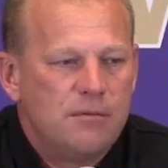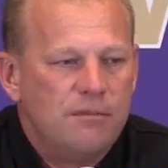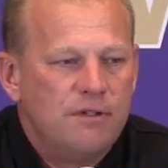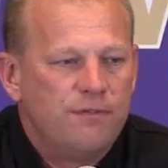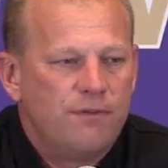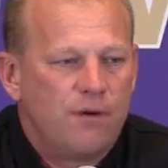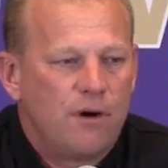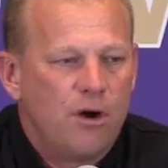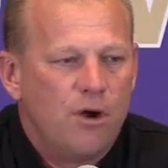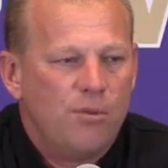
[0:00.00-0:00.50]

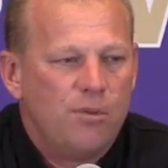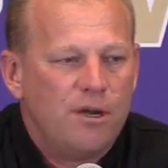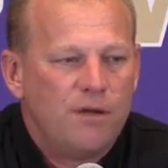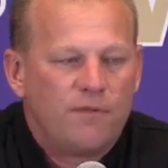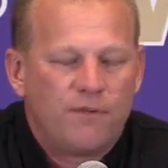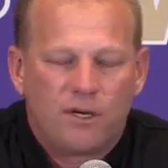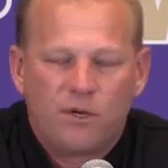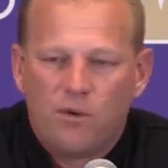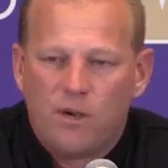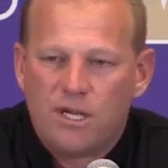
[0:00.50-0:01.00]
Before I open
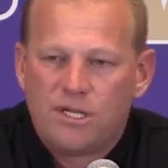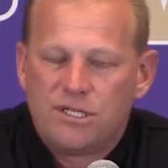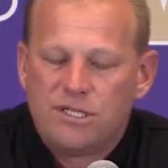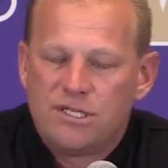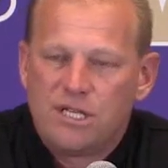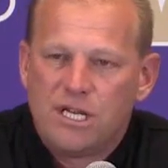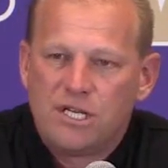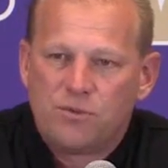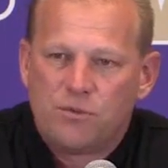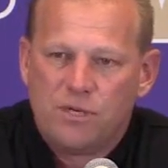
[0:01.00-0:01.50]
up for
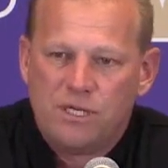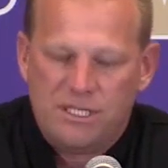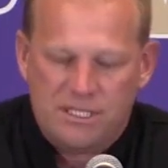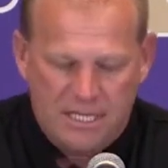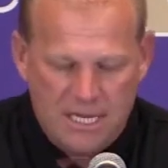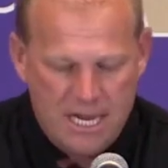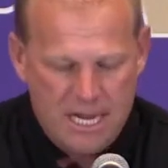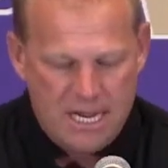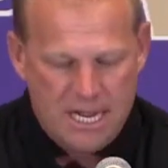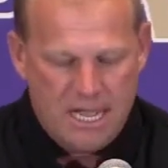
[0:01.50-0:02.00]
questions, I just want to
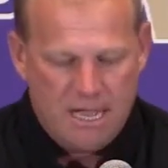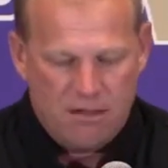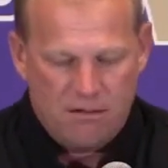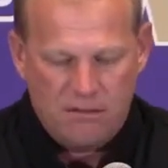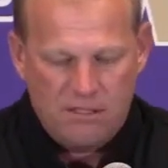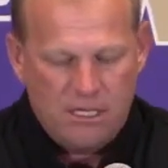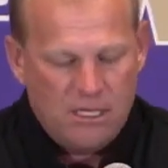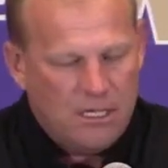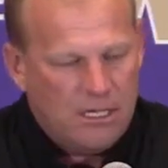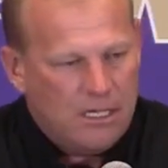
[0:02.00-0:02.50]
say
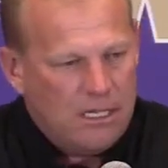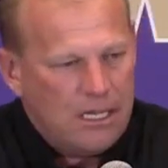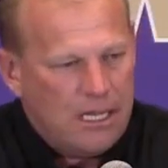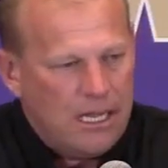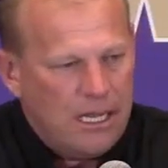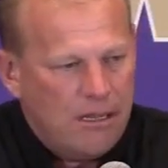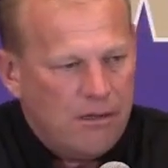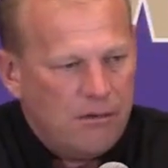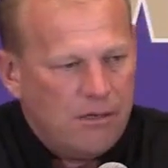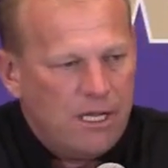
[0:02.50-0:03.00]
how
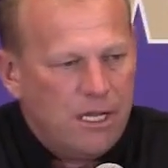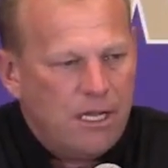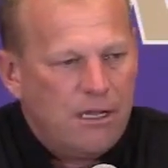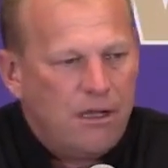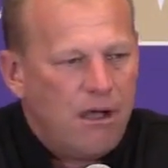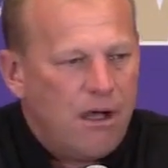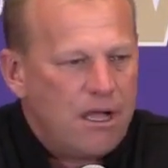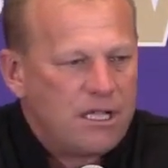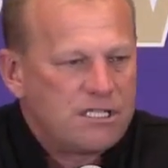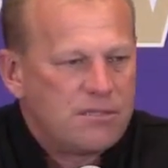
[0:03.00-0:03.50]

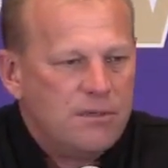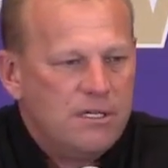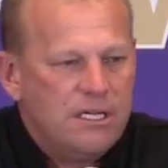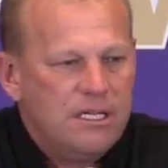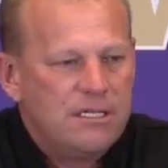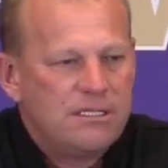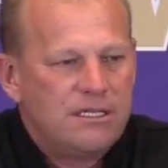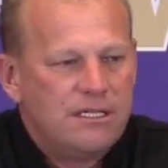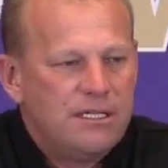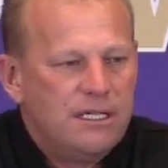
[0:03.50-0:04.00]
awesome it
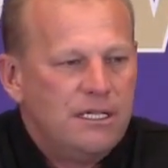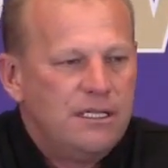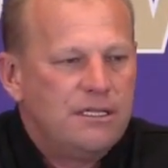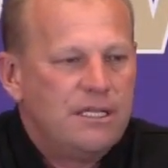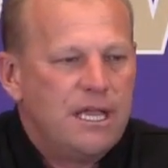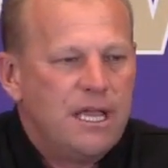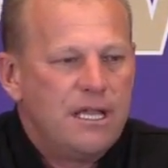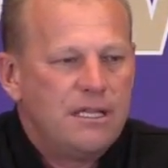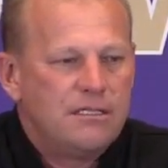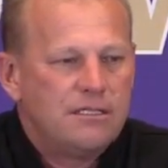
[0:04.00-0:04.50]
is. I
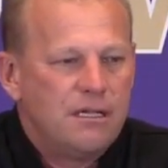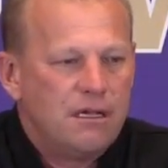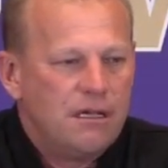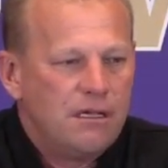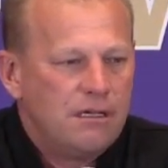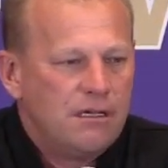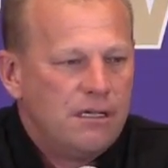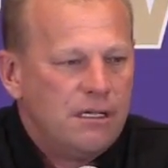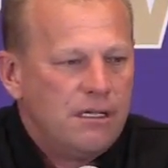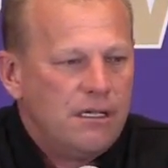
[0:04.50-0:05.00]
think
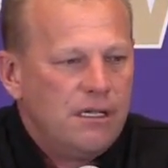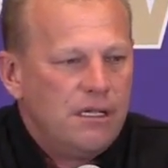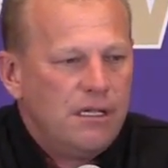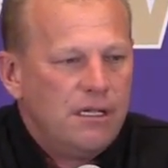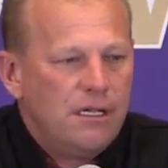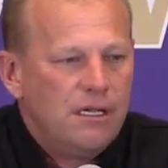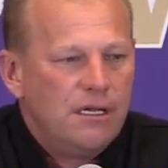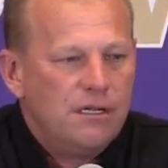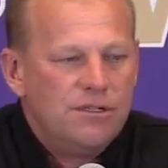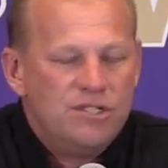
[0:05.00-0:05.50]

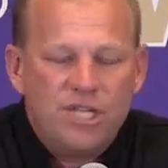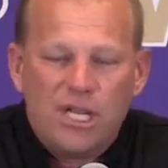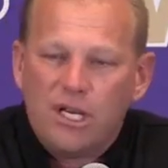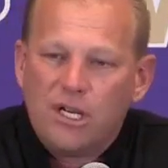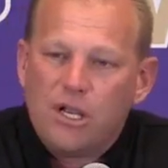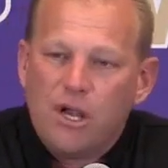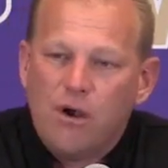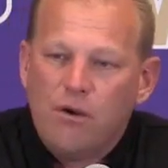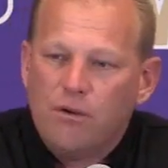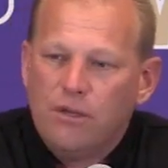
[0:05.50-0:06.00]
that you know,
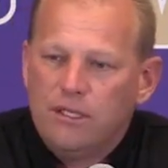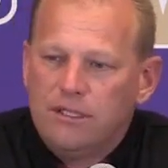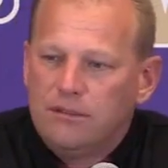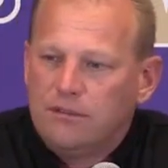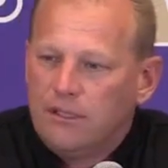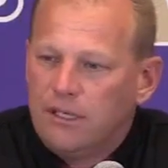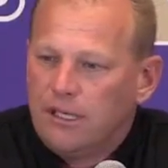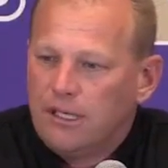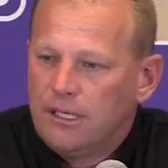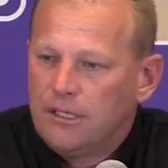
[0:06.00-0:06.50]
Jen
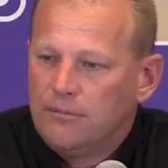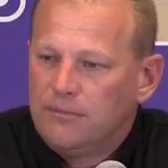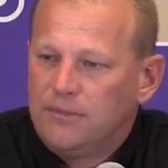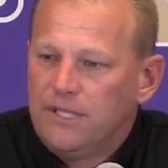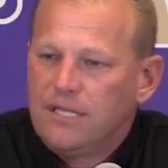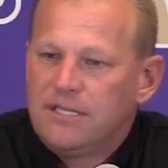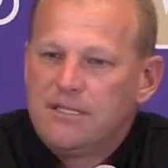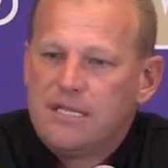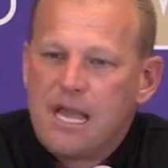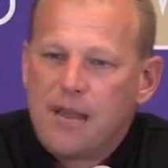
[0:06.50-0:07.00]

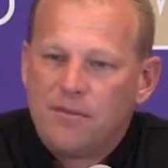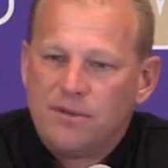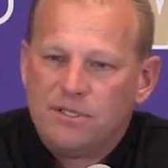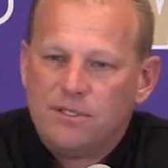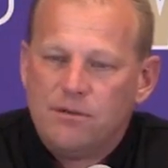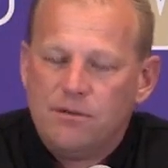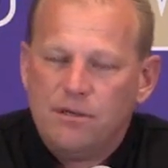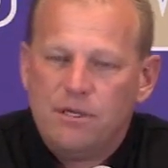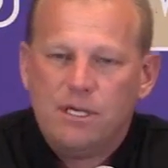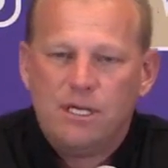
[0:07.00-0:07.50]
Cohen gets the
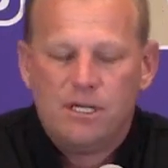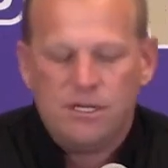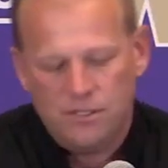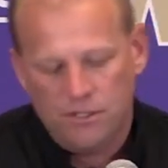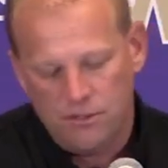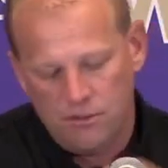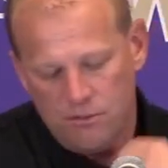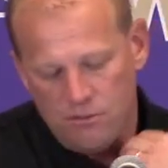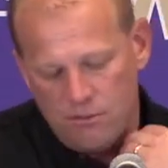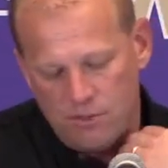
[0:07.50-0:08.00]
opportunity
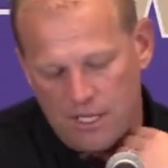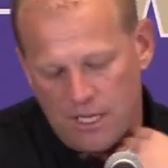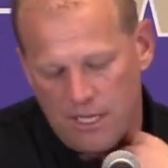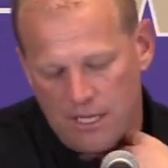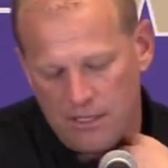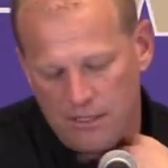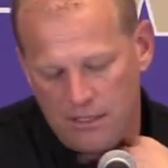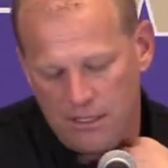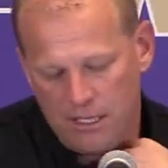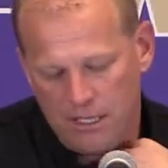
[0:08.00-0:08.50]
to
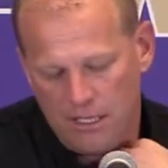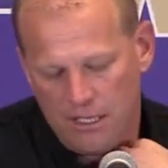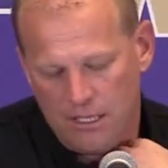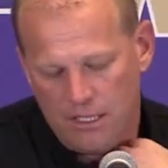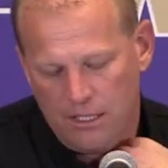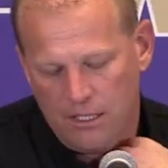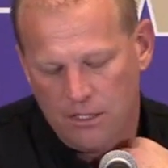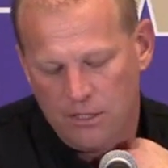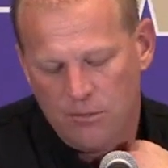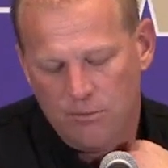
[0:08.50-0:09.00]

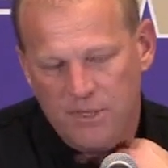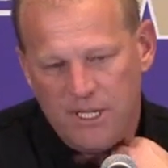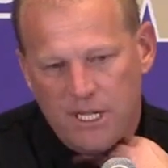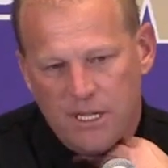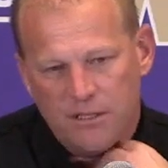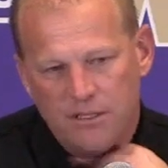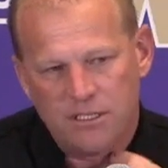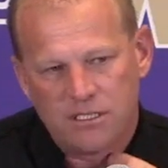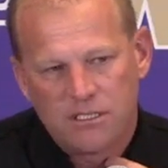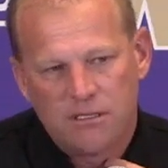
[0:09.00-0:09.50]
you know,
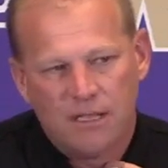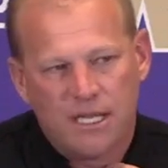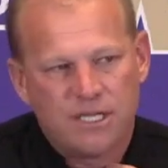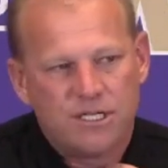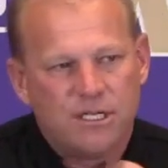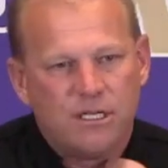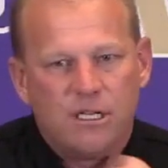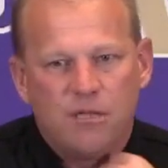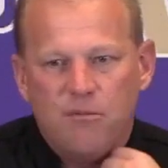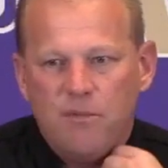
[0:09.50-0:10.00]
be on the
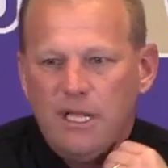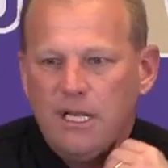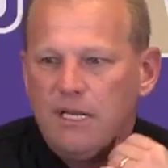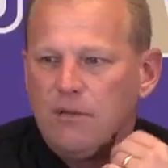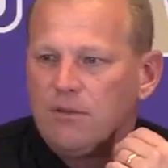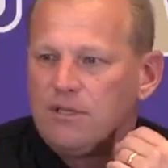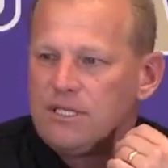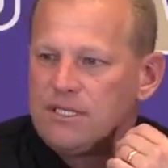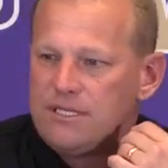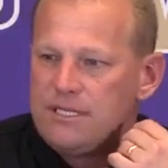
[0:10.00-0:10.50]
selection
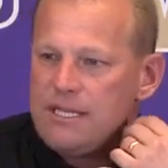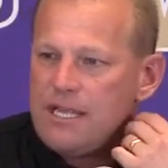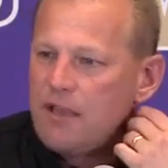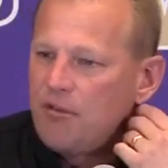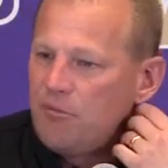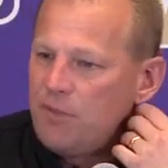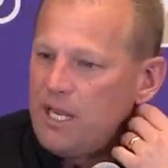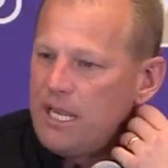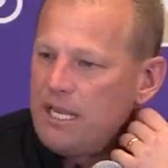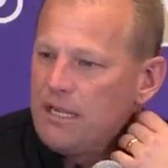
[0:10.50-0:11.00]
committee with the
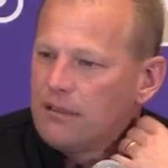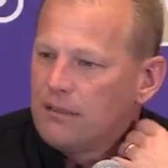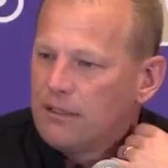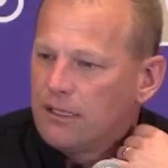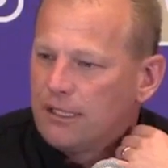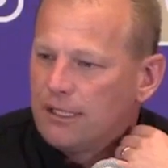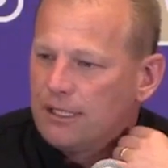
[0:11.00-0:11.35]
CFP.